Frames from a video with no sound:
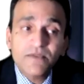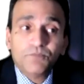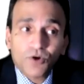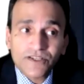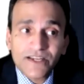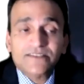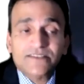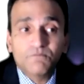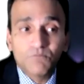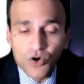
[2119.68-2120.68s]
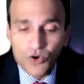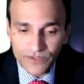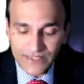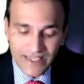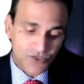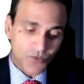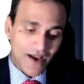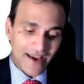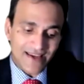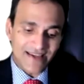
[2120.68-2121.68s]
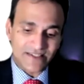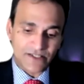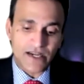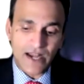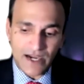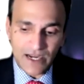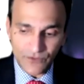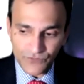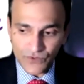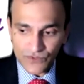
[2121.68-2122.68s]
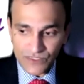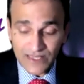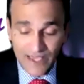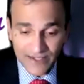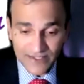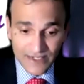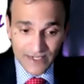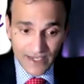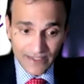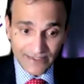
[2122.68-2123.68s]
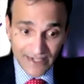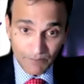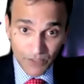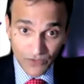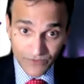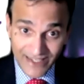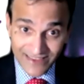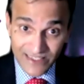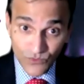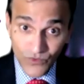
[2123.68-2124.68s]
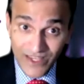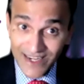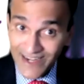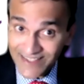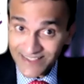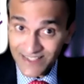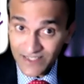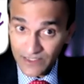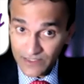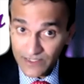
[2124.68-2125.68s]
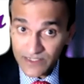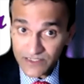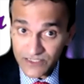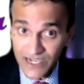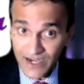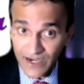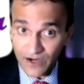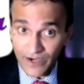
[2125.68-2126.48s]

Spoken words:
protected more. That's why in Sri Lanka, if you see that, the number of death is very less in Sri Lanka.